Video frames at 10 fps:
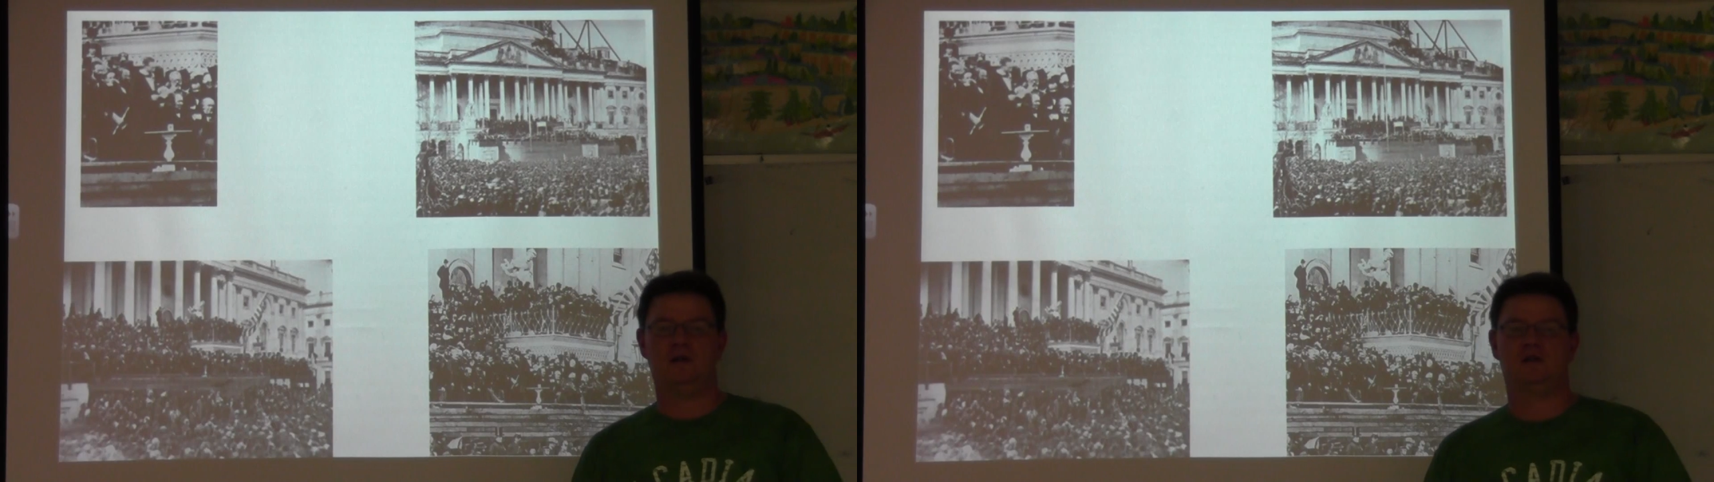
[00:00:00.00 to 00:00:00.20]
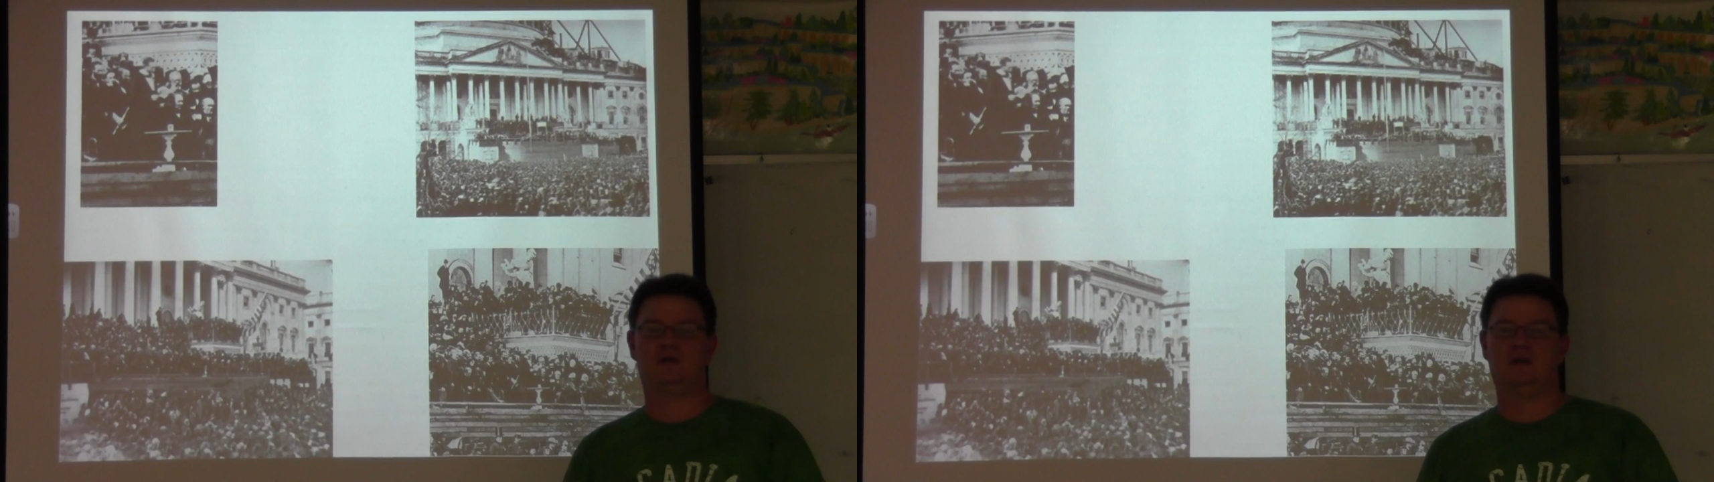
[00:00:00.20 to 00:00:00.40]

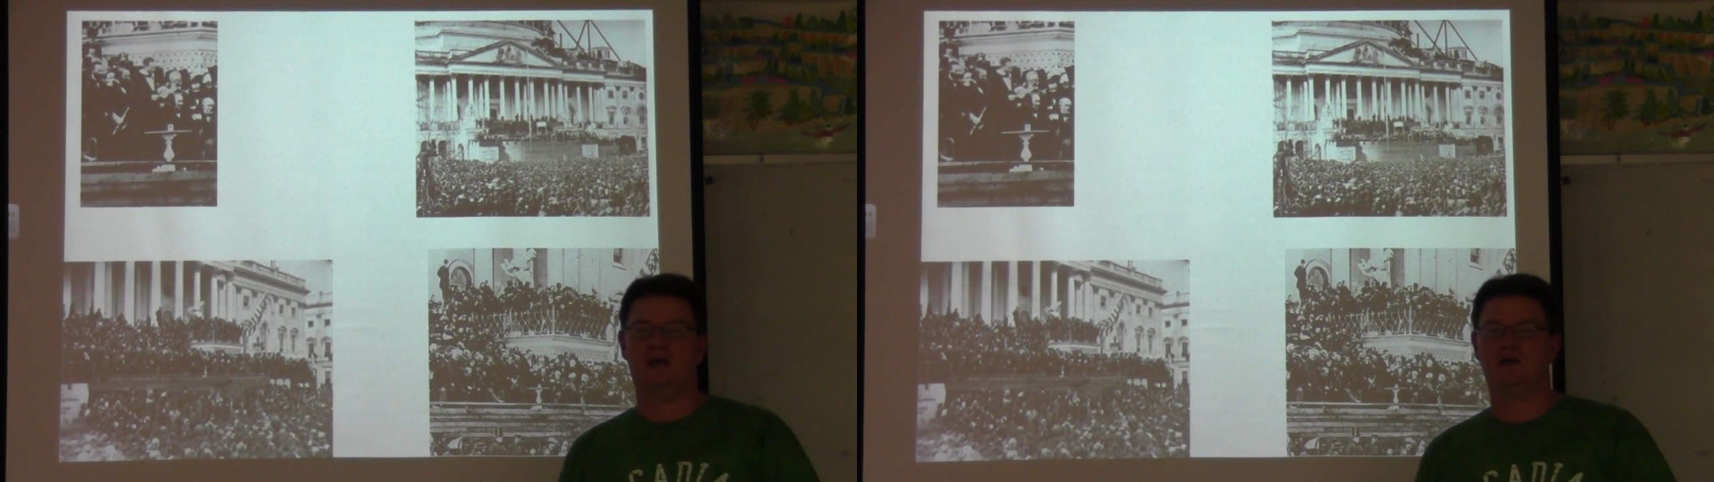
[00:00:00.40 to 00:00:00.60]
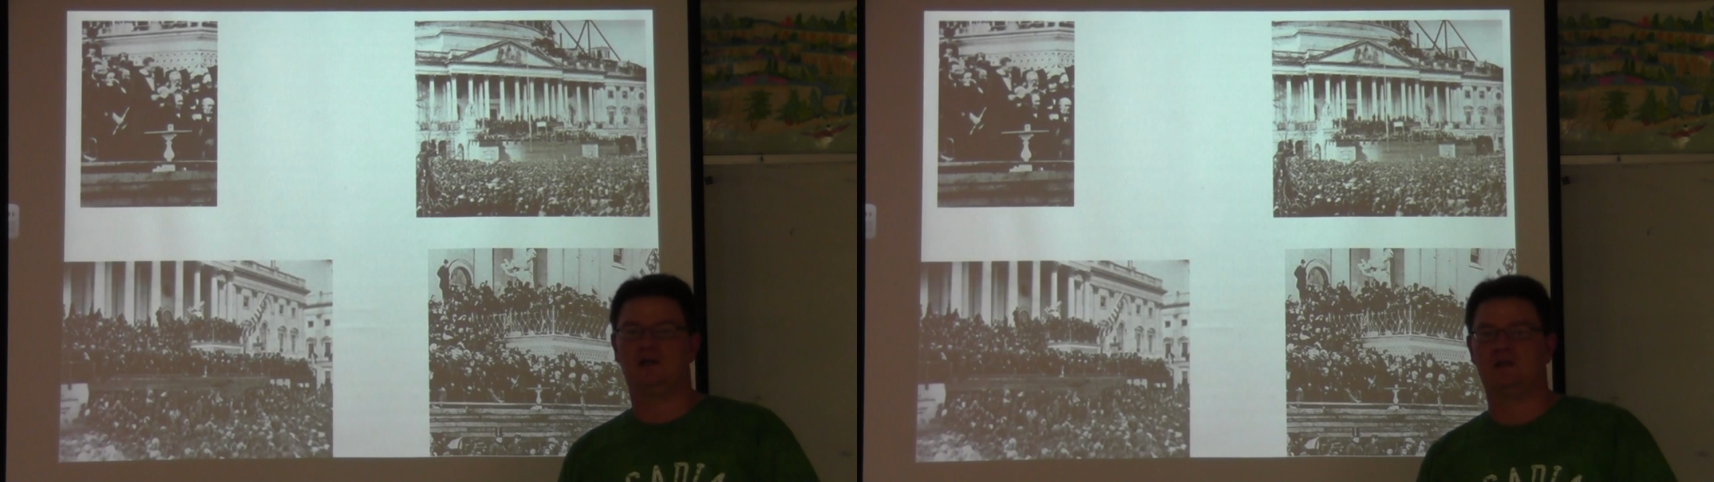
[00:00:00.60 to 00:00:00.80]

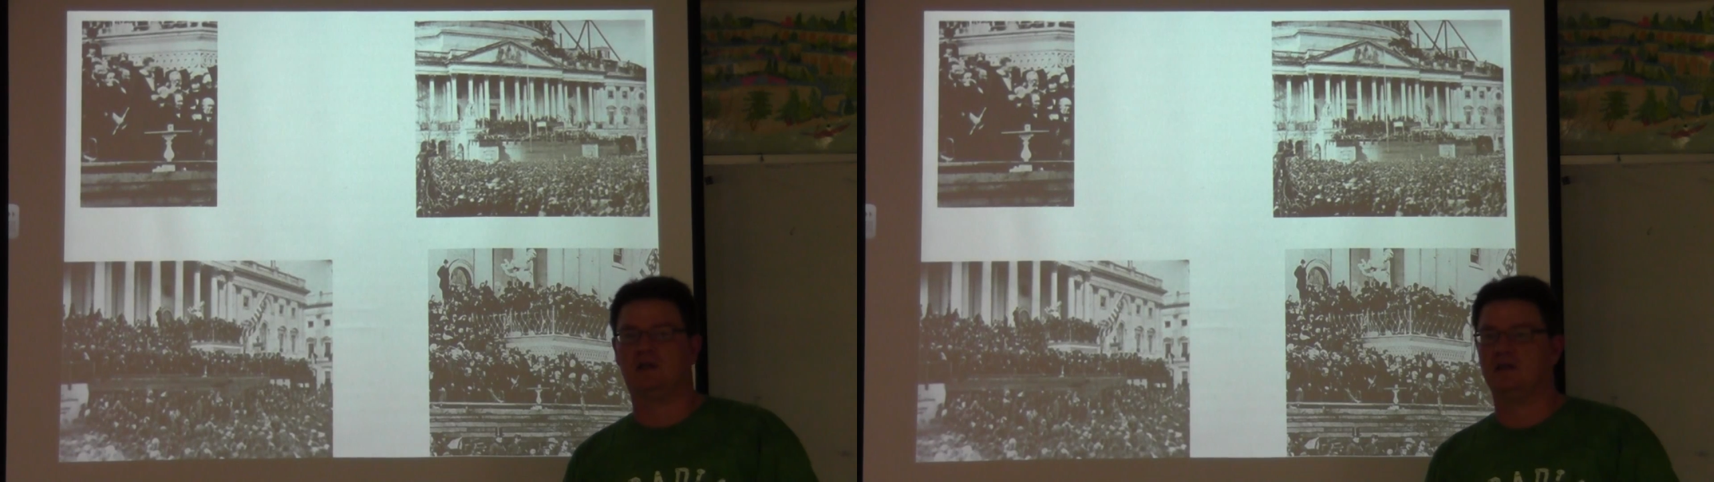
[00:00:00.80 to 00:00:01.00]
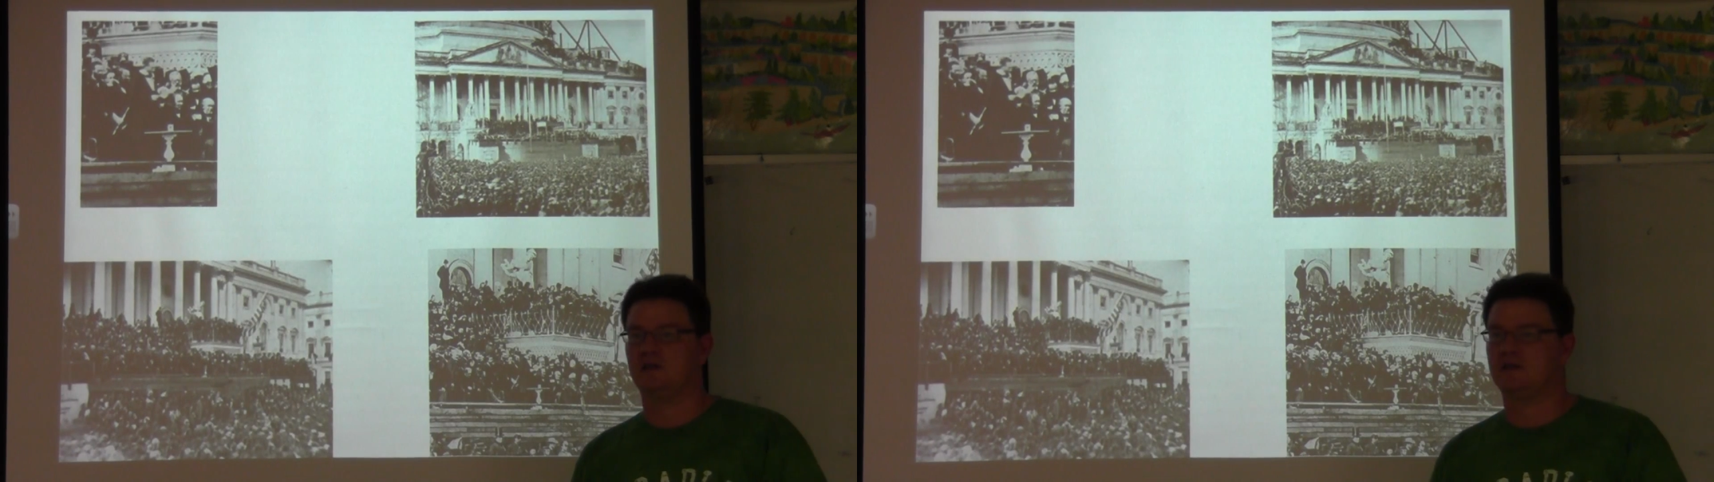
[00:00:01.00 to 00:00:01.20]
installations in the